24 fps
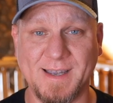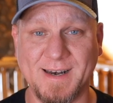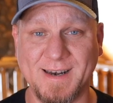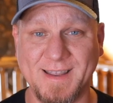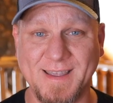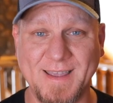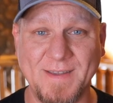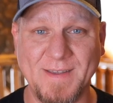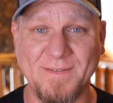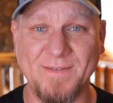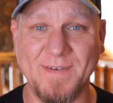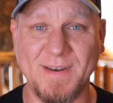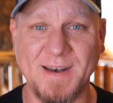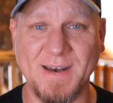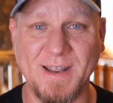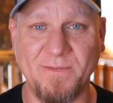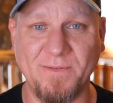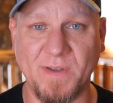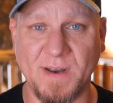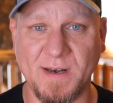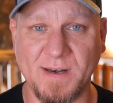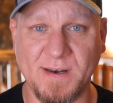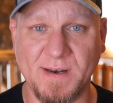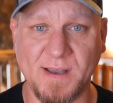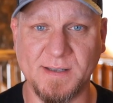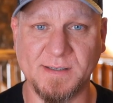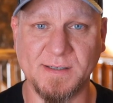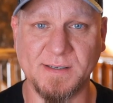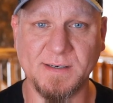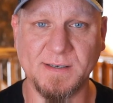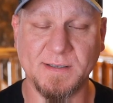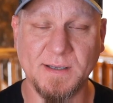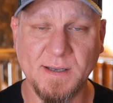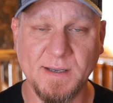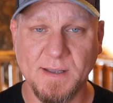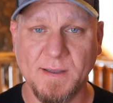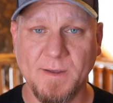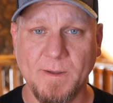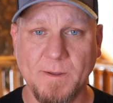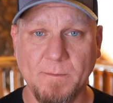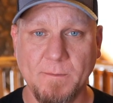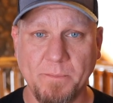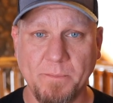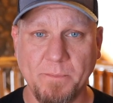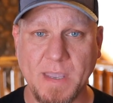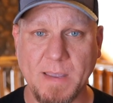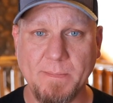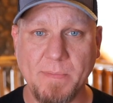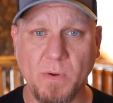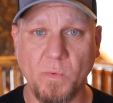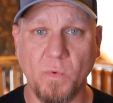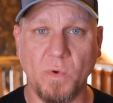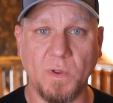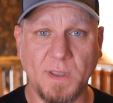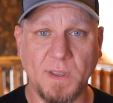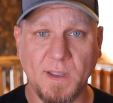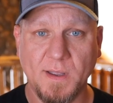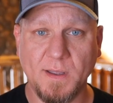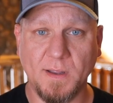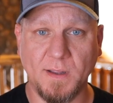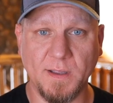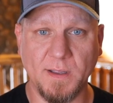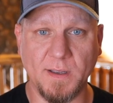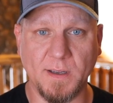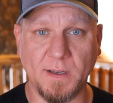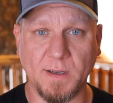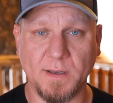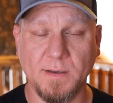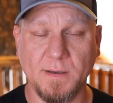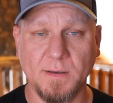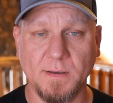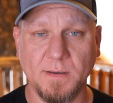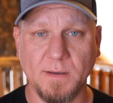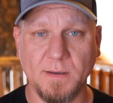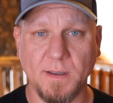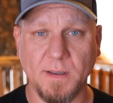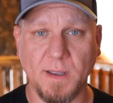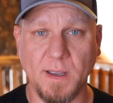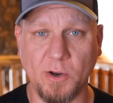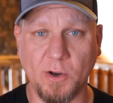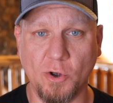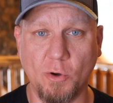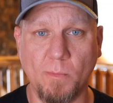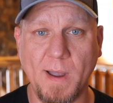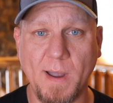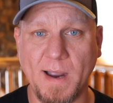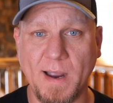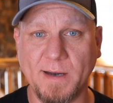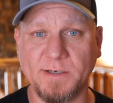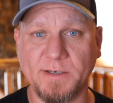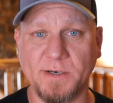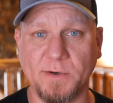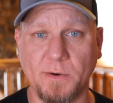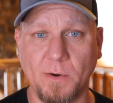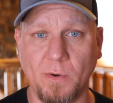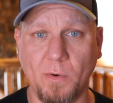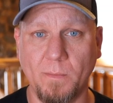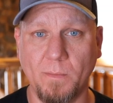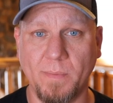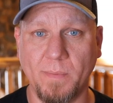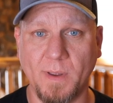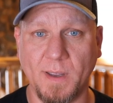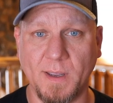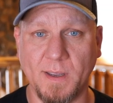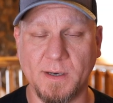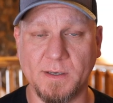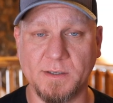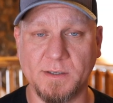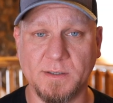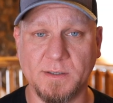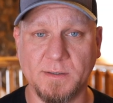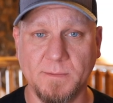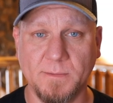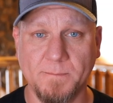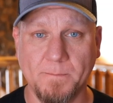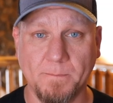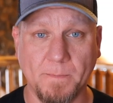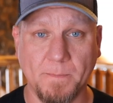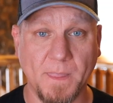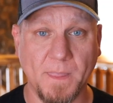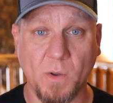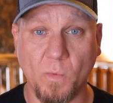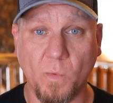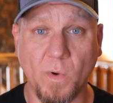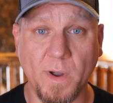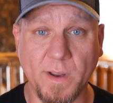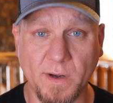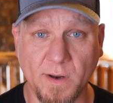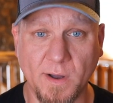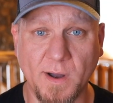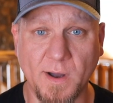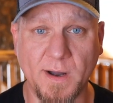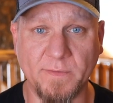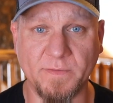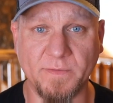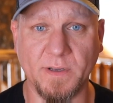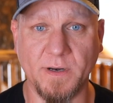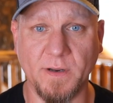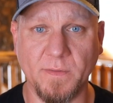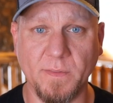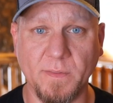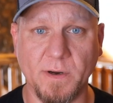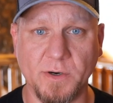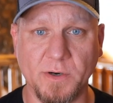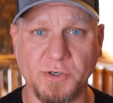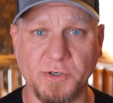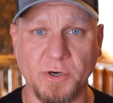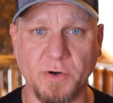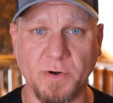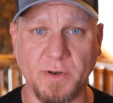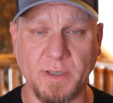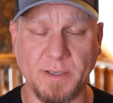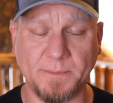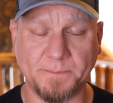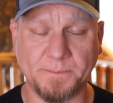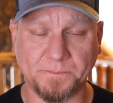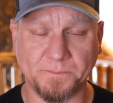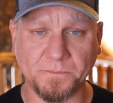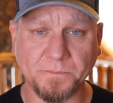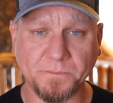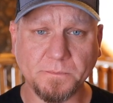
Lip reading: And even if it doesn't, people will click and go back to your homepage quite often in their journey.